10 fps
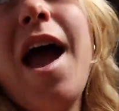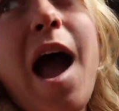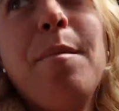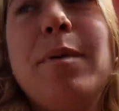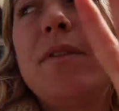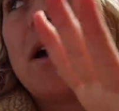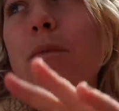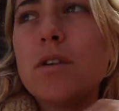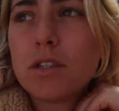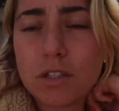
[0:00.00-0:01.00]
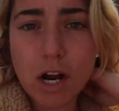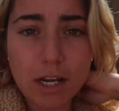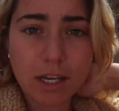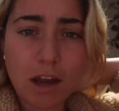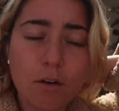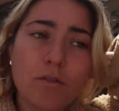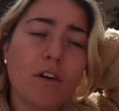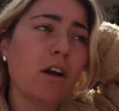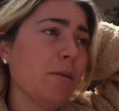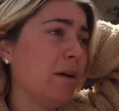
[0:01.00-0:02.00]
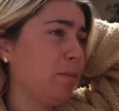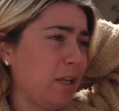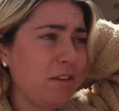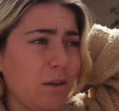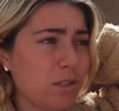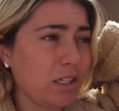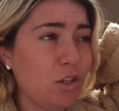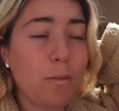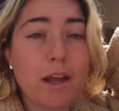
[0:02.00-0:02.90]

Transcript: app that was tracking how far I ran, but I think it was like 2